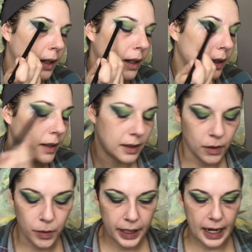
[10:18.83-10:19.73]
I think that's
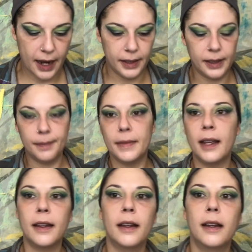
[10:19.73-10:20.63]
going to work nice.
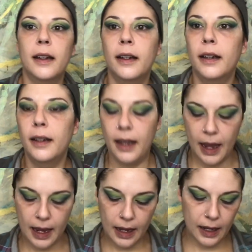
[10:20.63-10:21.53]

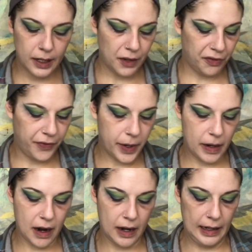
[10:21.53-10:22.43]
And for
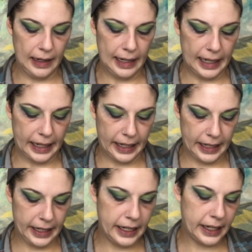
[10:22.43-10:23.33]
our
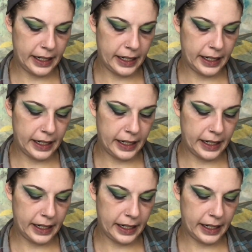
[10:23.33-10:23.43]
lid,